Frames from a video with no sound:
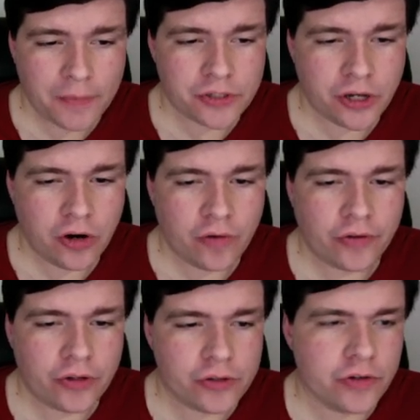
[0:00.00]
So,
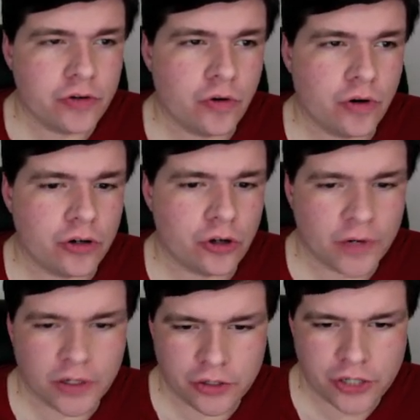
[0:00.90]
for those of you who are
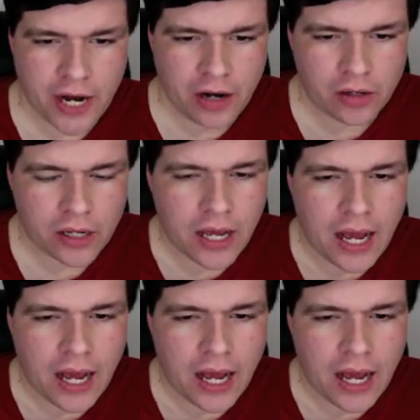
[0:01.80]
newer to the channel,